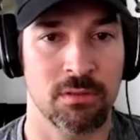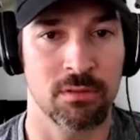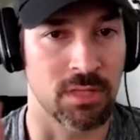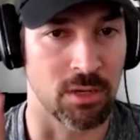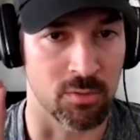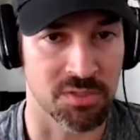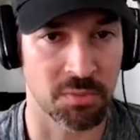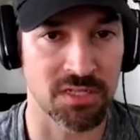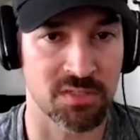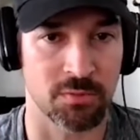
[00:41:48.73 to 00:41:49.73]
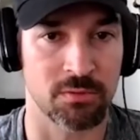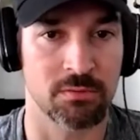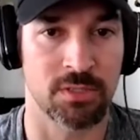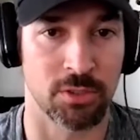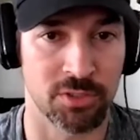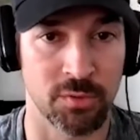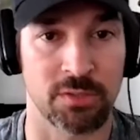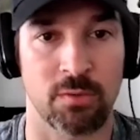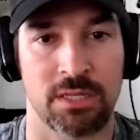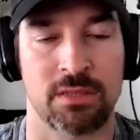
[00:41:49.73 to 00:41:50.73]
that are responsible, that are doing
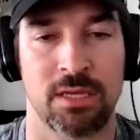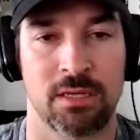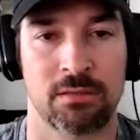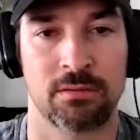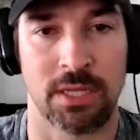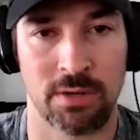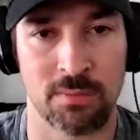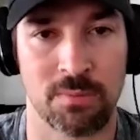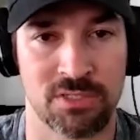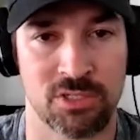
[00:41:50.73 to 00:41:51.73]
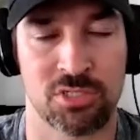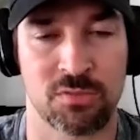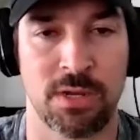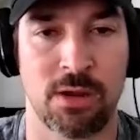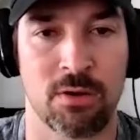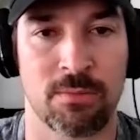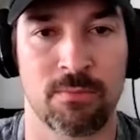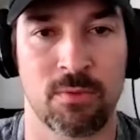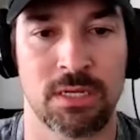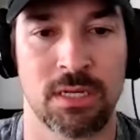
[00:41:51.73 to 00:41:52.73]
the right thing, that are in positions of power,
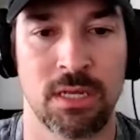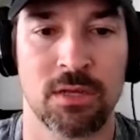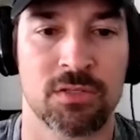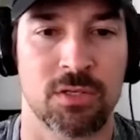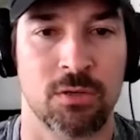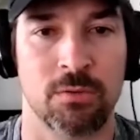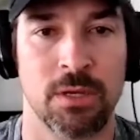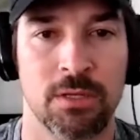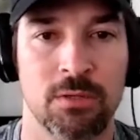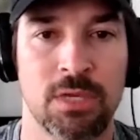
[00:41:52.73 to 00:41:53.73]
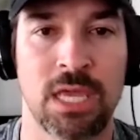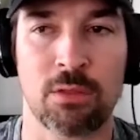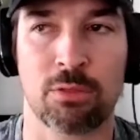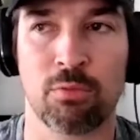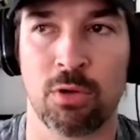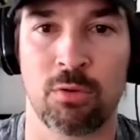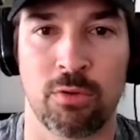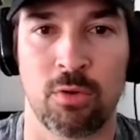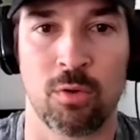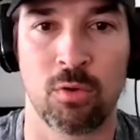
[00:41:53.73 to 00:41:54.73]
right? So you can't throw
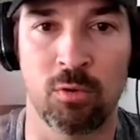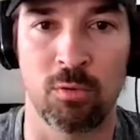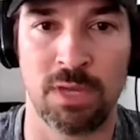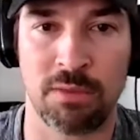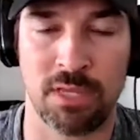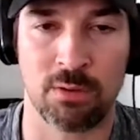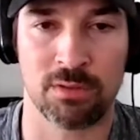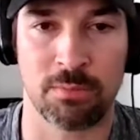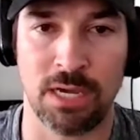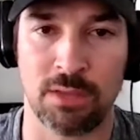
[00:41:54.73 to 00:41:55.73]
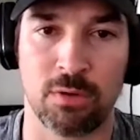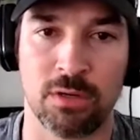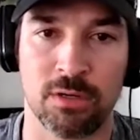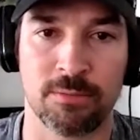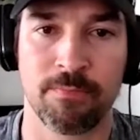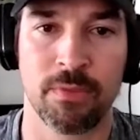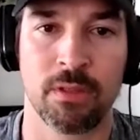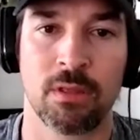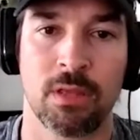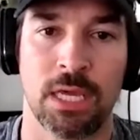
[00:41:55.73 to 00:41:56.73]
the whole baby out with the bathwater
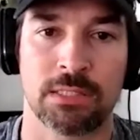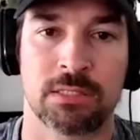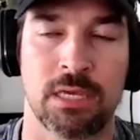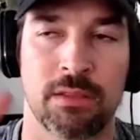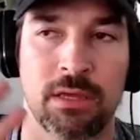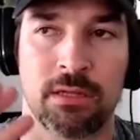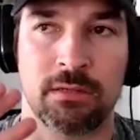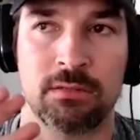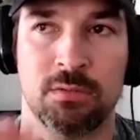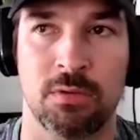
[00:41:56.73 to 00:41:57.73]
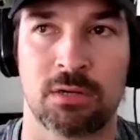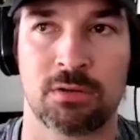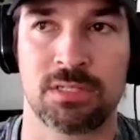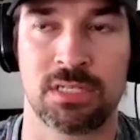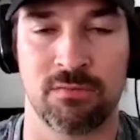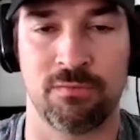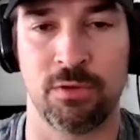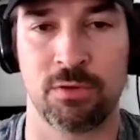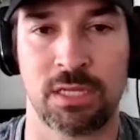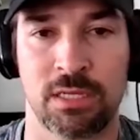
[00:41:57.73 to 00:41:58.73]
and say that democracy and
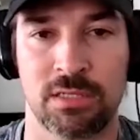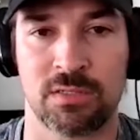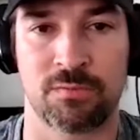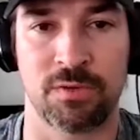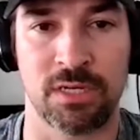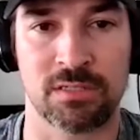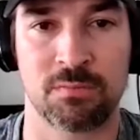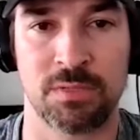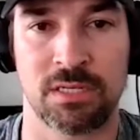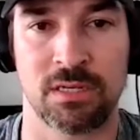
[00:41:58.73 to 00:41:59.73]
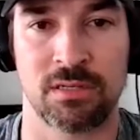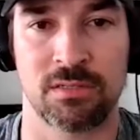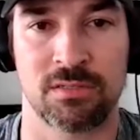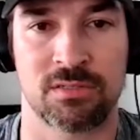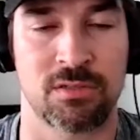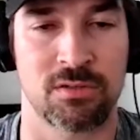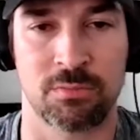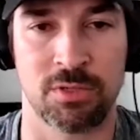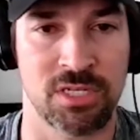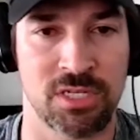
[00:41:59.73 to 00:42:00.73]
voting is fucked because there's a
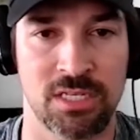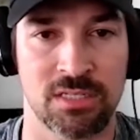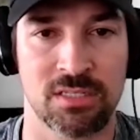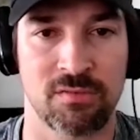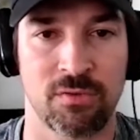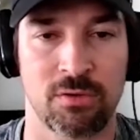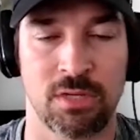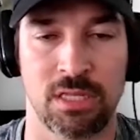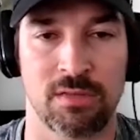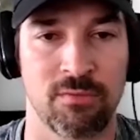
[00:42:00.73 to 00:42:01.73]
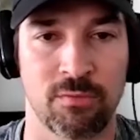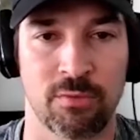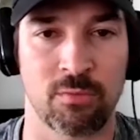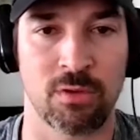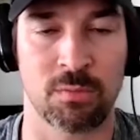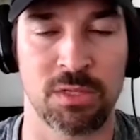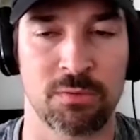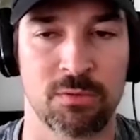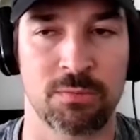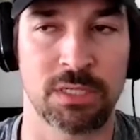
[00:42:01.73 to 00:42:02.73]
bunch of idiots that vote and they vote for the wrong people,